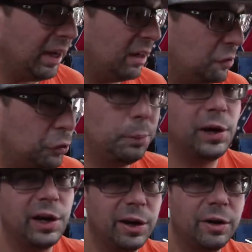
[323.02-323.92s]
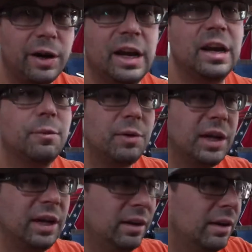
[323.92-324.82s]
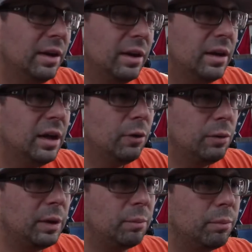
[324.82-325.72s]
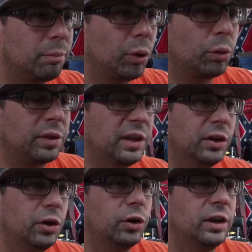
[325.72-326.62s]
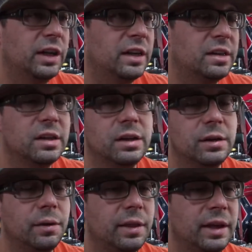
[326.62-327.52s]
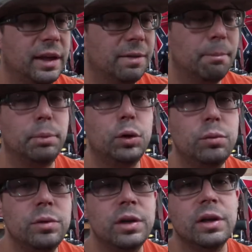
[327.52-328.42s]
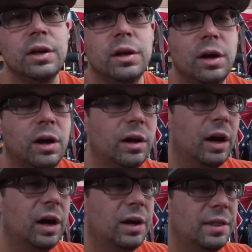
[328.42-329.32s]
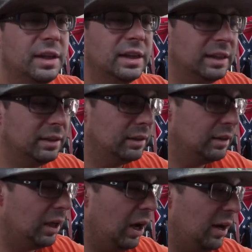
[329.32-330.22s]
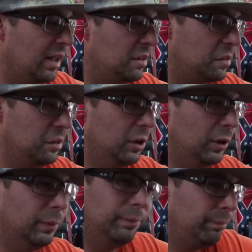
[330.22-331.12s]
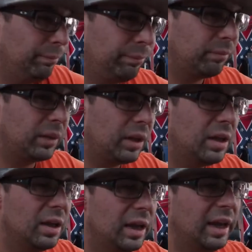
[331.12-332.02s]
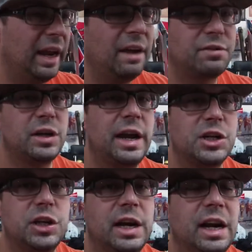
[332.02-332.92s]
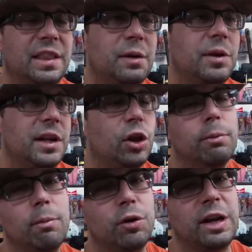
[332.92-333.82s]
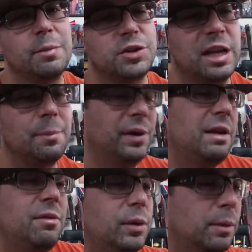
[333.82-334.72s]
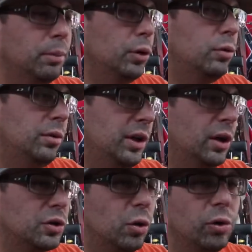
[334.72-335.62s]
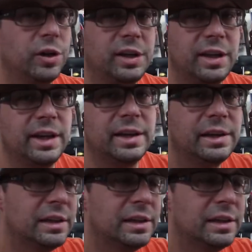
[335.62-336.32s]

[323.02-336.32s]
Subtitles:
a stupid error, and we broke the little the boot on it. So, and actually I think we did a little bit more damage than that, but even with the boot, you know, tore like that,